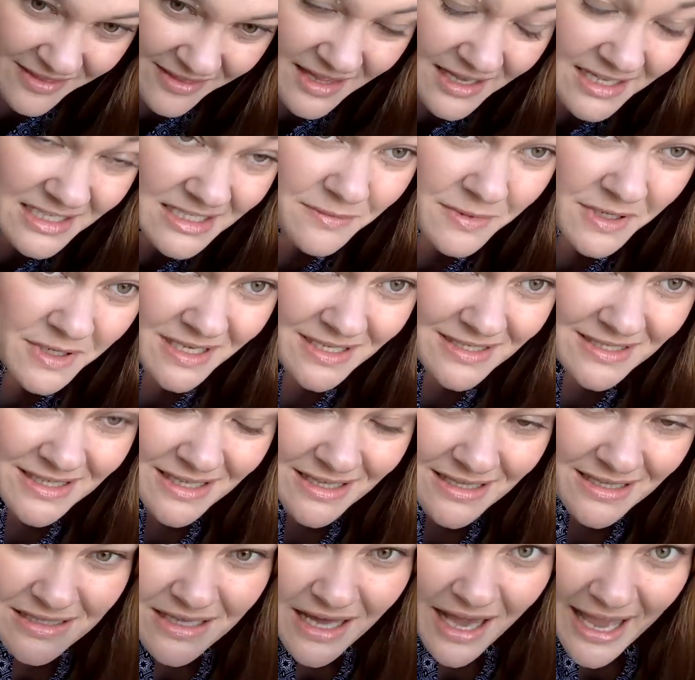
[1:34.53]
That's because the
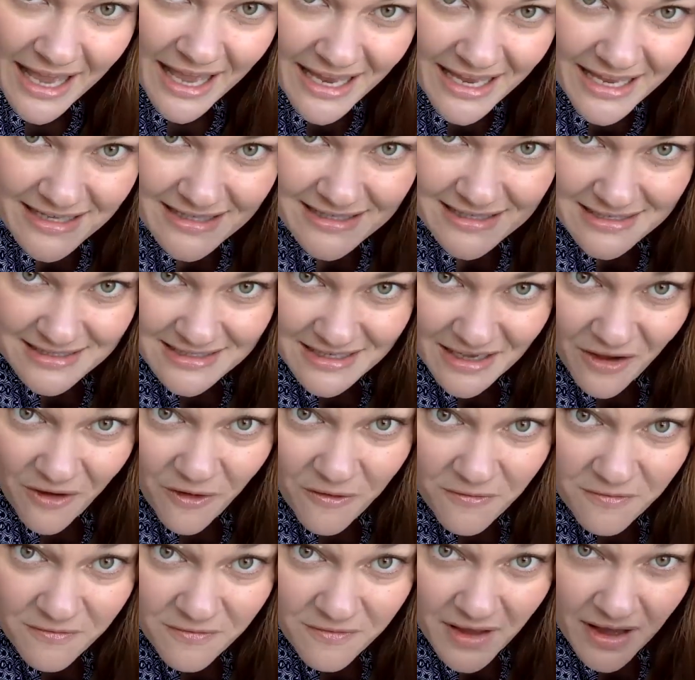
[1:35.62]
light itself
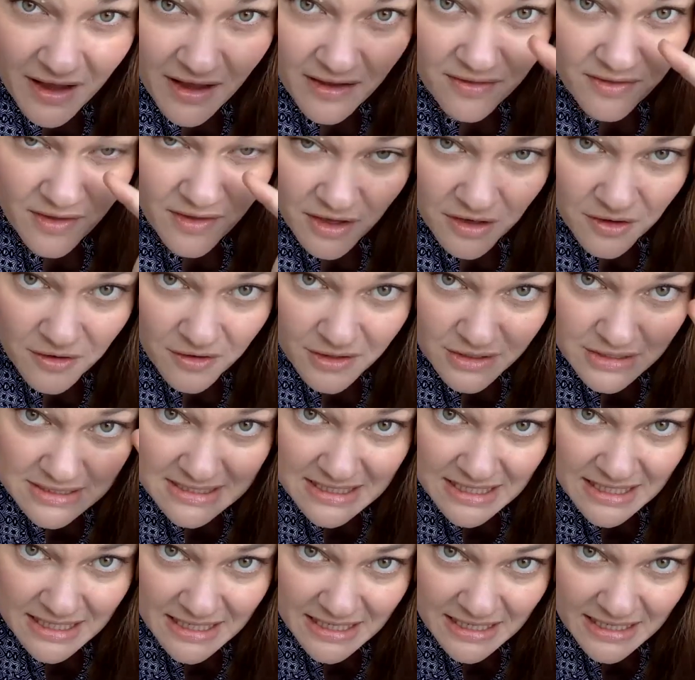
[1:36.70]
that you're
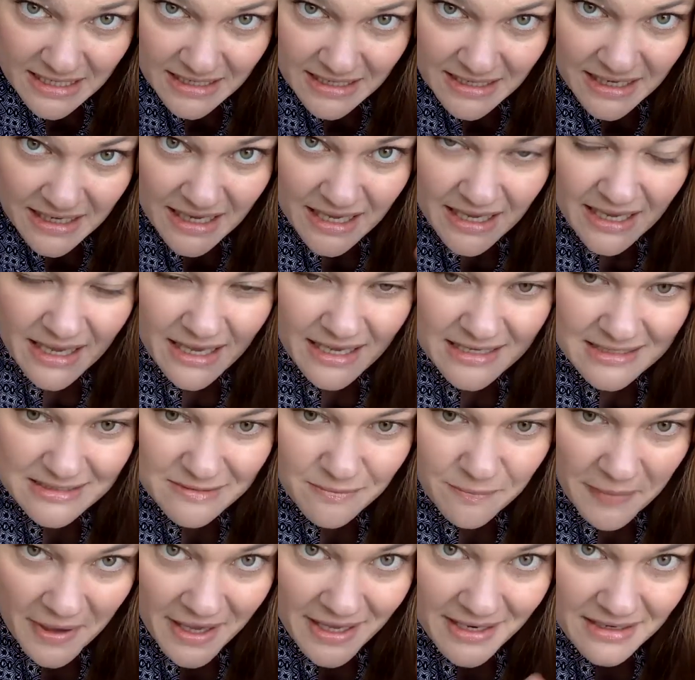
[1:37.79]
seeing is
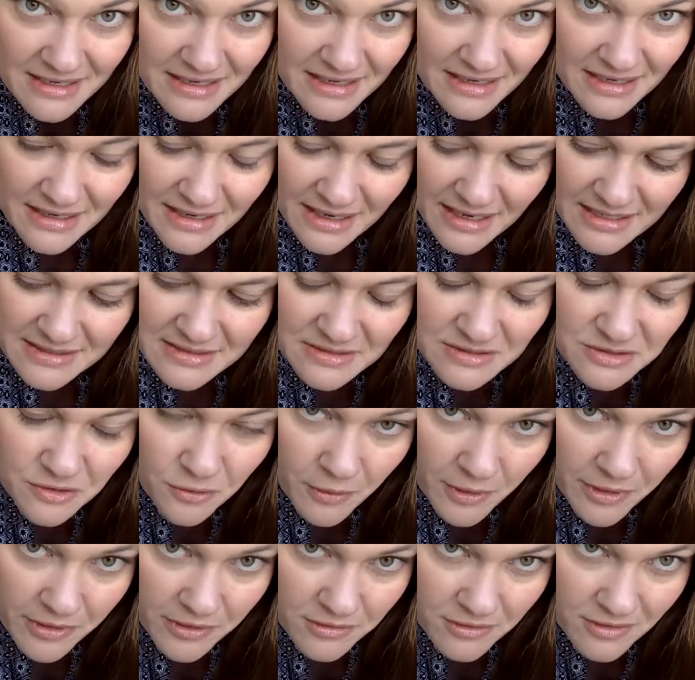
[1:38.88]
bending as it's
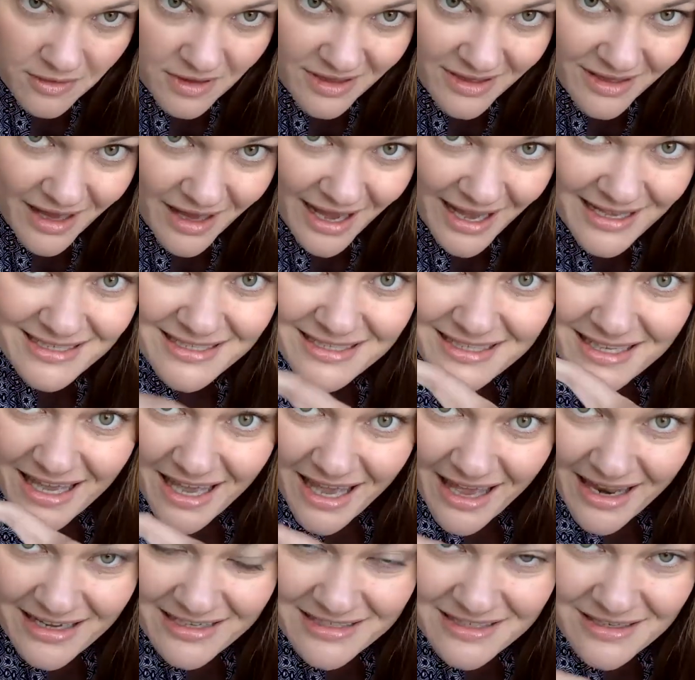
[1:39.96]
going through the glass
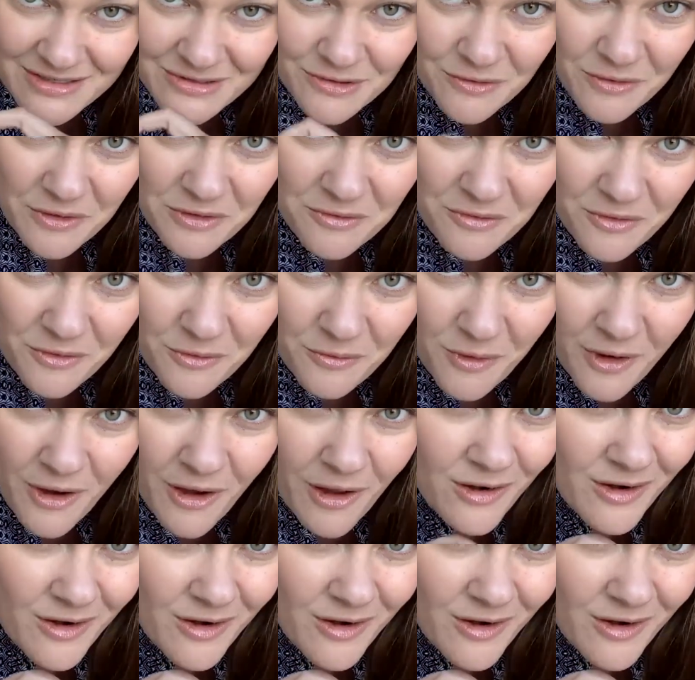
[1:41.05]
and as it's going through the water.